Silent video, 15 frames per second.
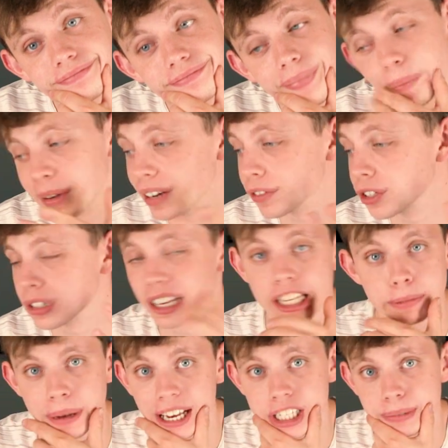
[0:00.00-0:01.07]
I mean, I've used
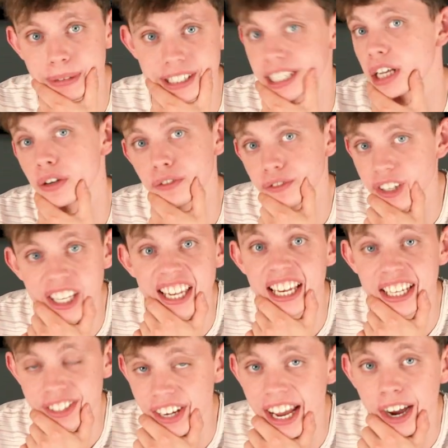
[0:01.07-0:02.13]
LastPass myself for
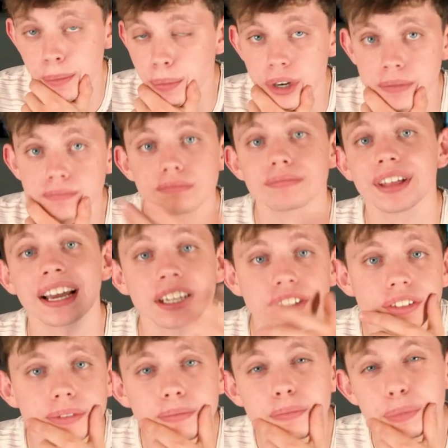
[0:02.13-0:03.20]
years now, but
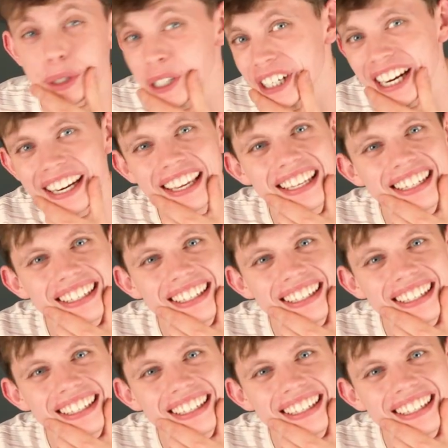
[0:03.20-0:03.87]
thanks, appreciate it.